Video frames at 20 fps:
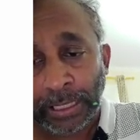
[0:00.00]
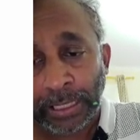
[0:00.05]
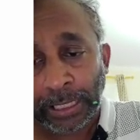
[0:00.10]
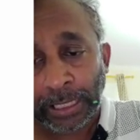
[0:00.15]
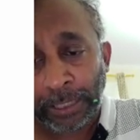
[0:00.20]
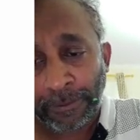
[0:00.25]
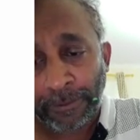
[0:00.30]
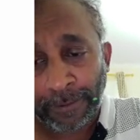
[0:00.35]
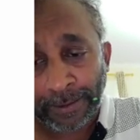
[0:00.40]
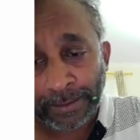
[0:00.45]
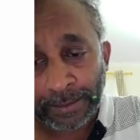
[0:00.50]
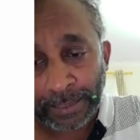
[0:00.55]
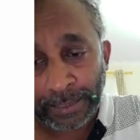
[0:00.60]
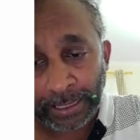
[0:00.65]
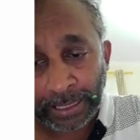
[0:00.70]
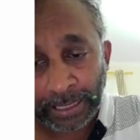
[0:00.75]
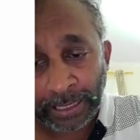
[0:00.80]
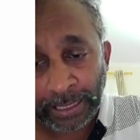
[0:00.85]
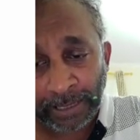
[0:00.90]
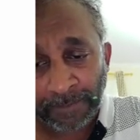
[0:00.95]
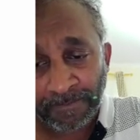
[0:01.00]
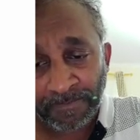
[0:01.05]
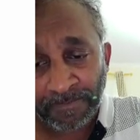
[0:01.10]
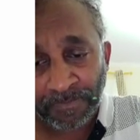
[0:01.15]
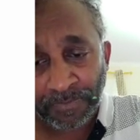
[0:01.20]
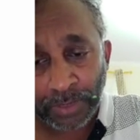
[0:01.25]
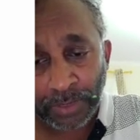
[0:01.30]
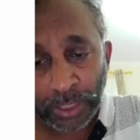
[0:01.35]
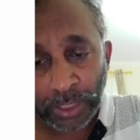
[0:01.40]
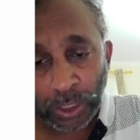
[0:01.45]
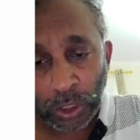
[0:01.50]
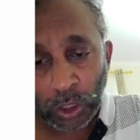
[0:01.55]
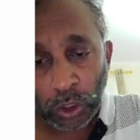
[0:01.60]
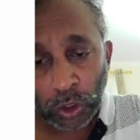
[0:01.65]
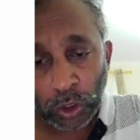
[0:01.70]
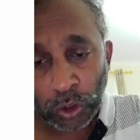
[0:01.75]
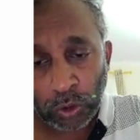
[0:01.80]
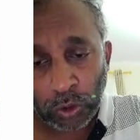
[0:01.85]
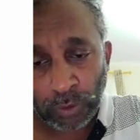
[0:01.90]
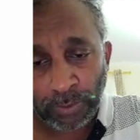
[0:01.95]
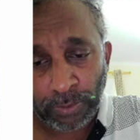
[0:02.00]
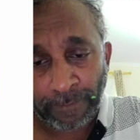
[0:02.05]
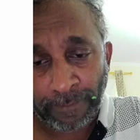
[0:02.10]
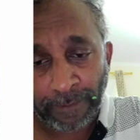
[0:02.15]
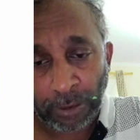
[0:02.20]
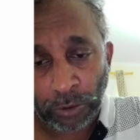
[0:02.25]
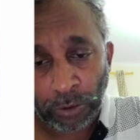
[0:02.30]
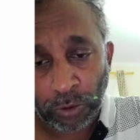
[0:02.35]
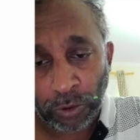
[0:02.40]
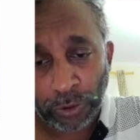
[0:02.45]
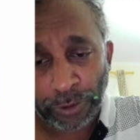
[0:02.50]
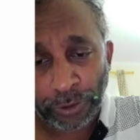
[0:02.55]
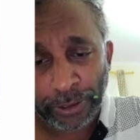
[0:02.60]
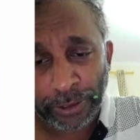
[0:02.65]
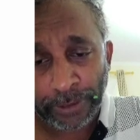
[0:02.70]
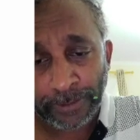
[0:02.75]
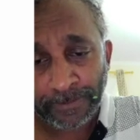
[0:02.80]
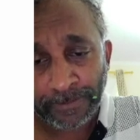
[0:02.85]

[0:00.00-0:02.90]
inventory should be valued